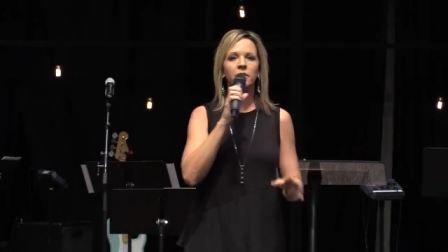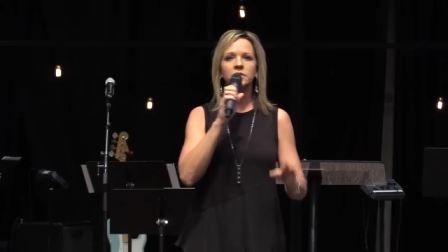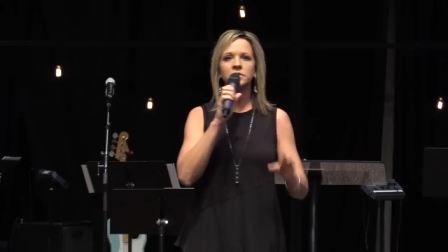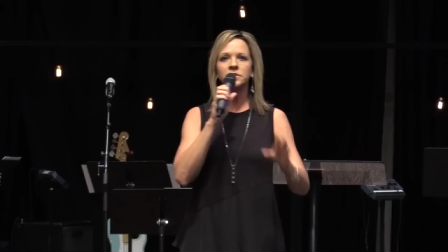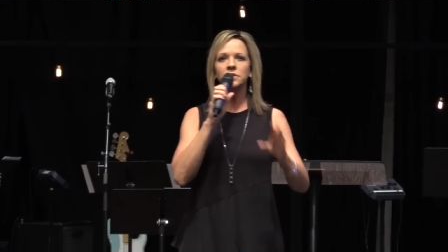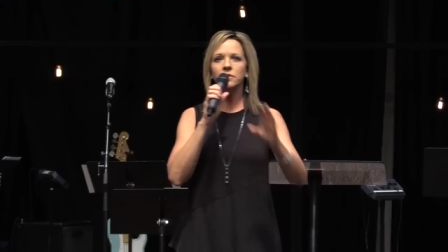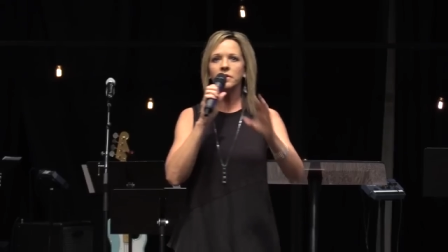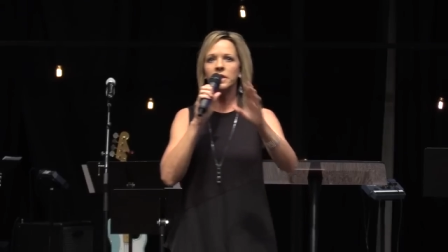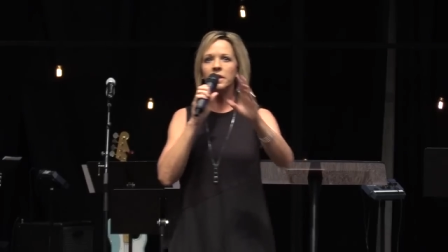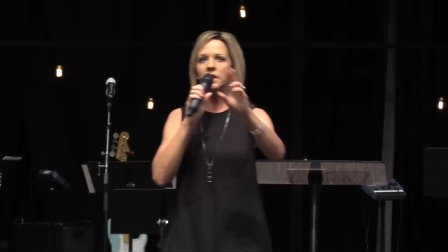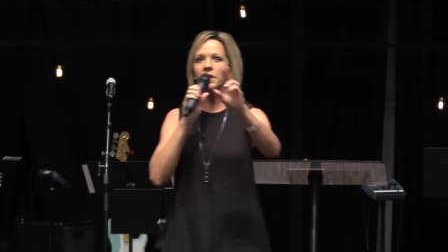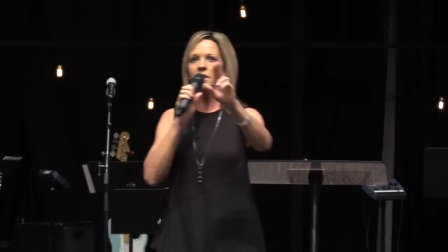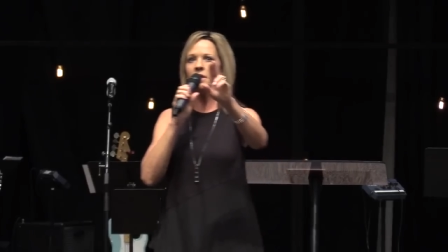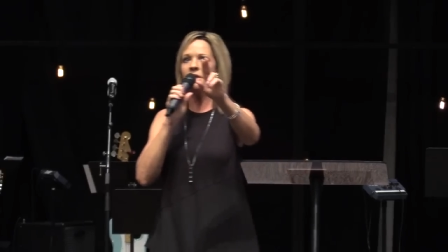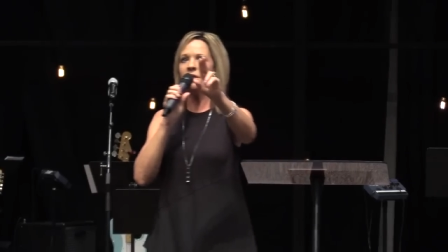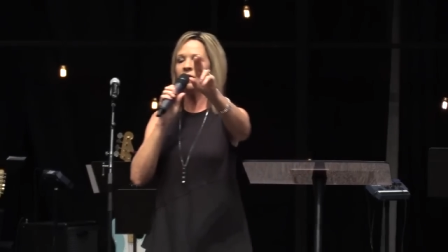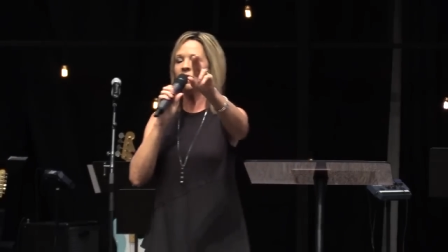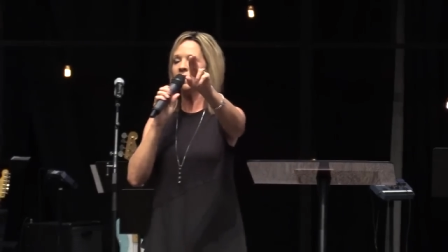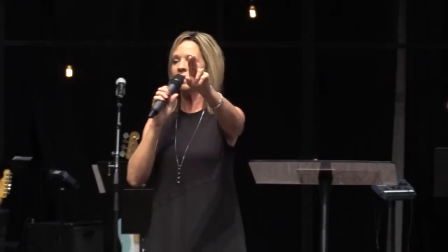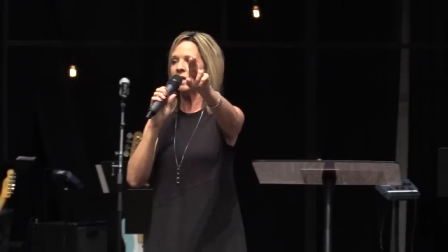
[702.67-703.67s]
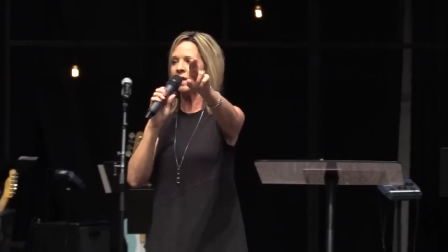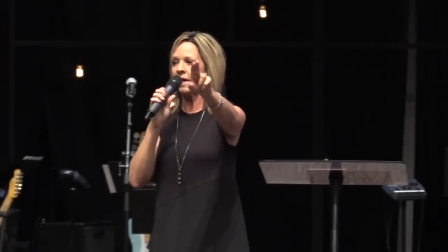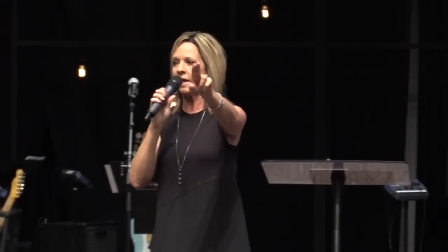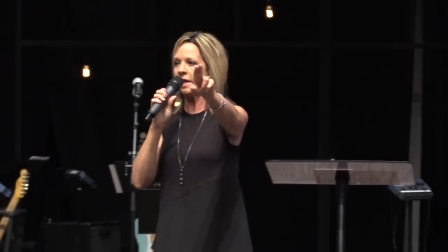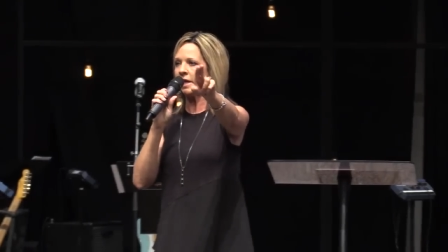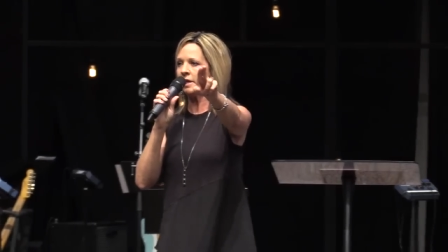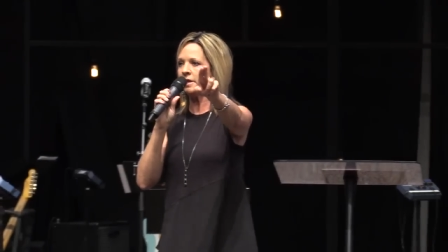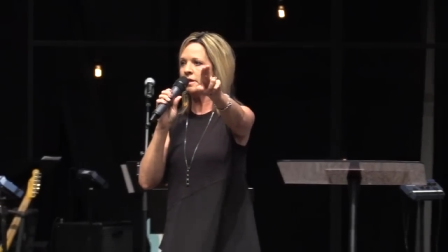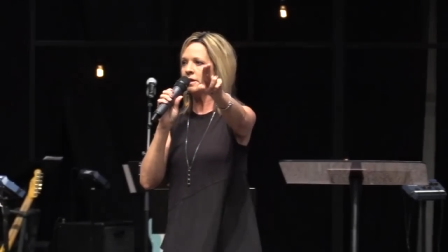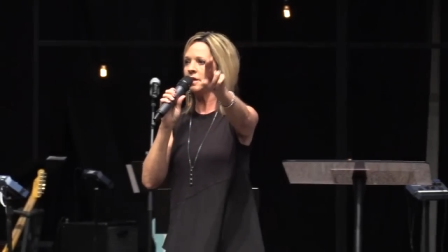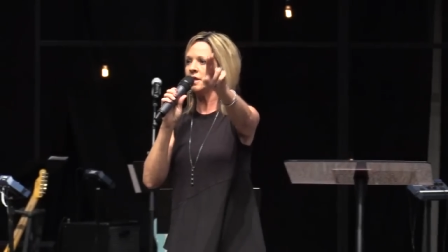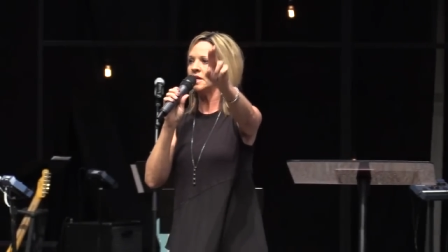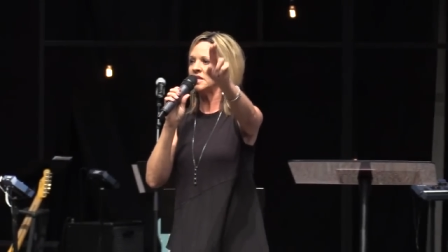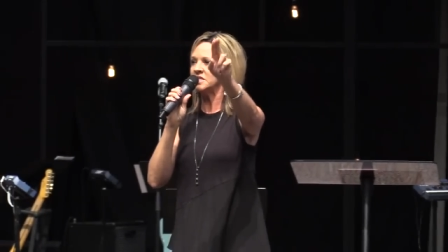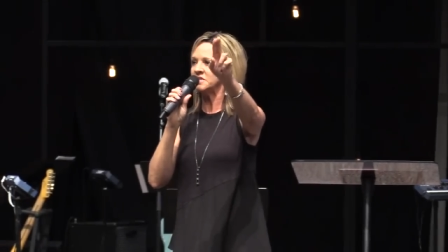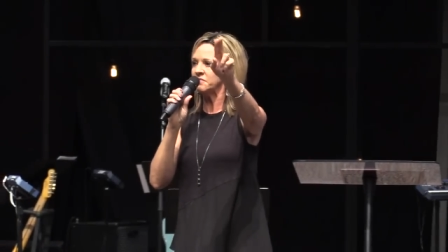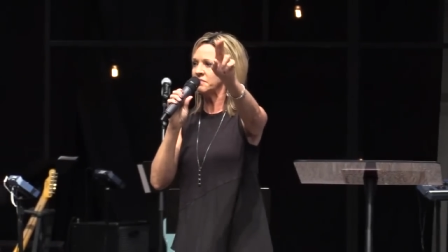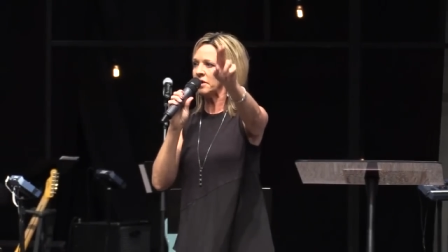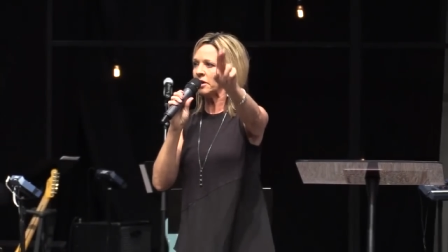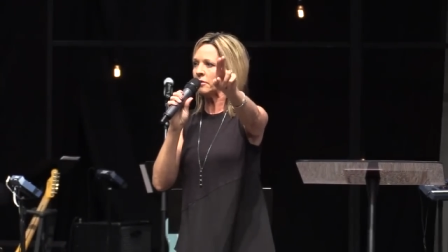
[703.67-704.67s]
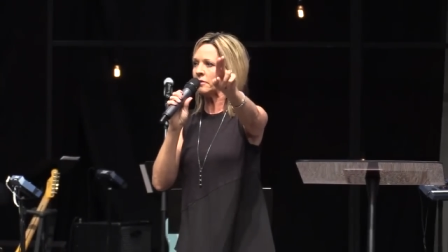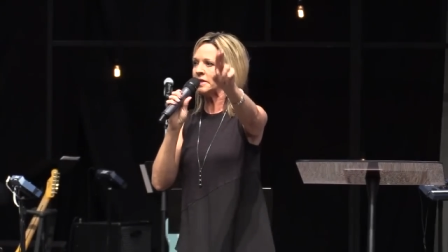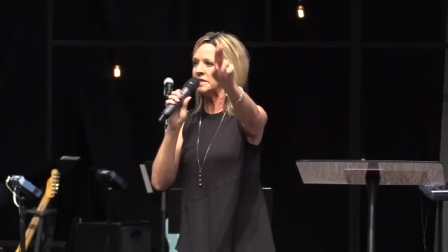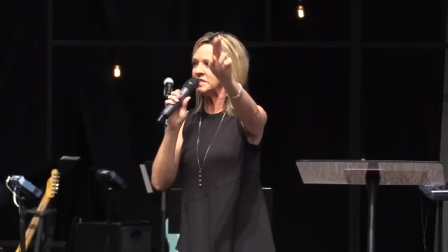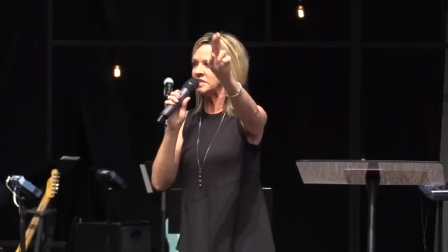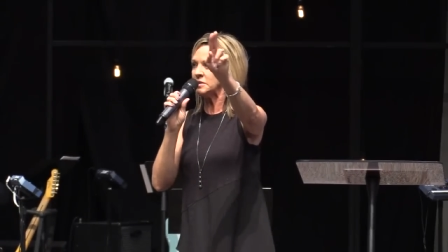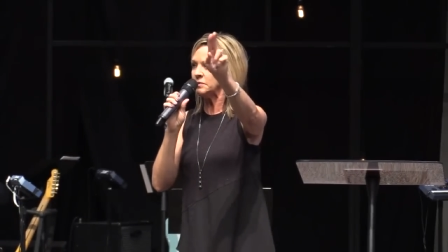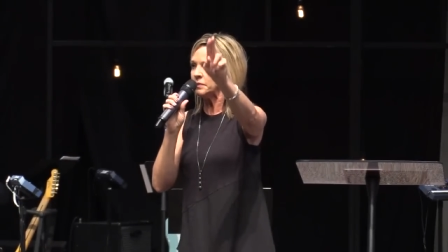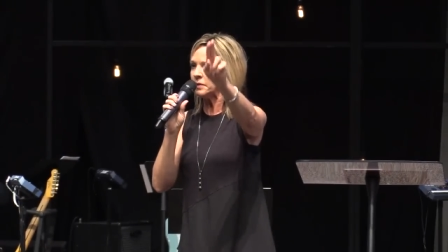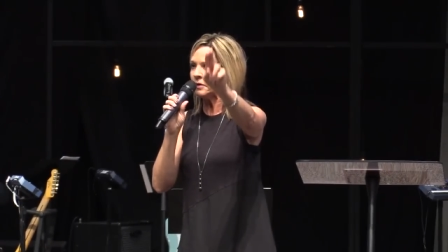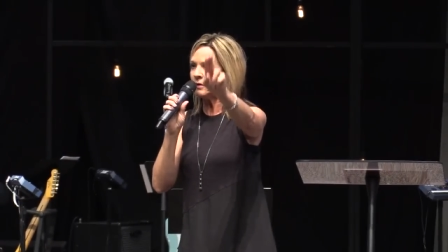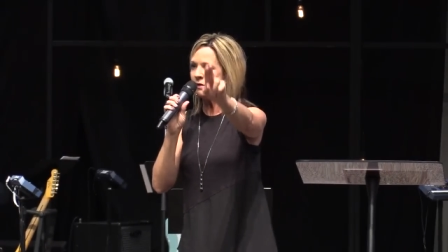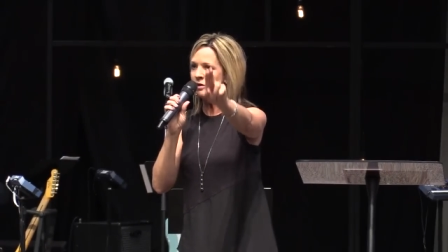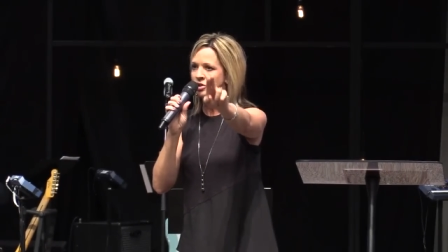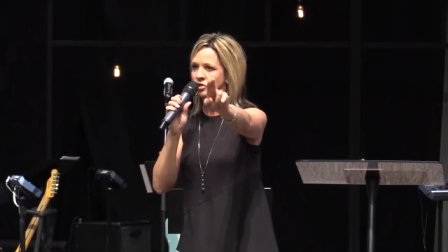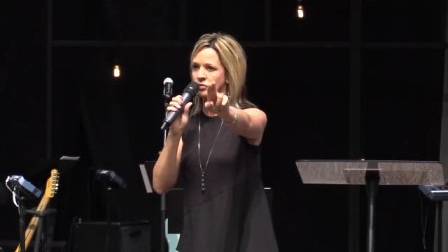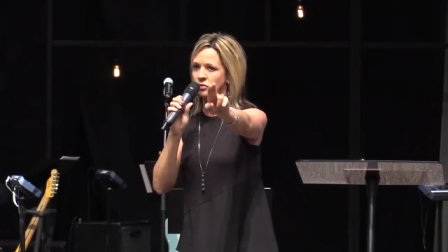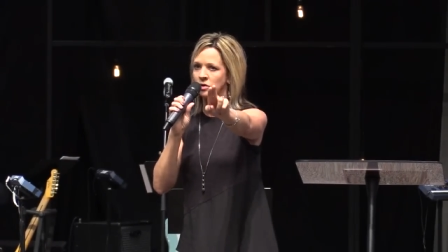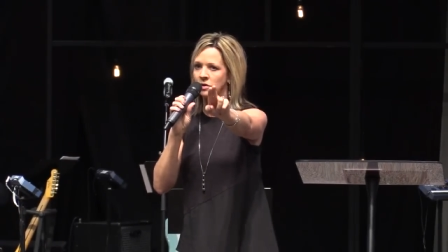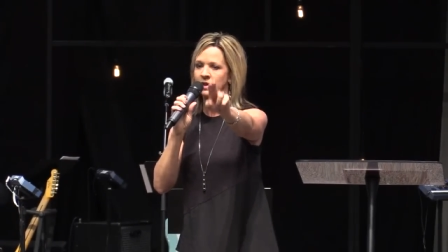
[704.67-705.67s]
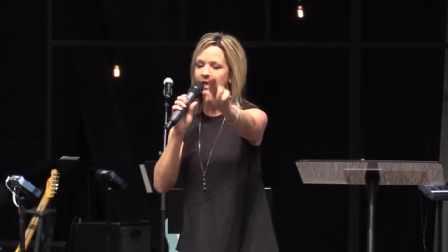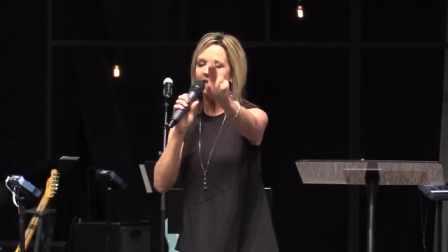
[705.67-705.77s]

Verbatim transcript: So, healing the land is very spiritual.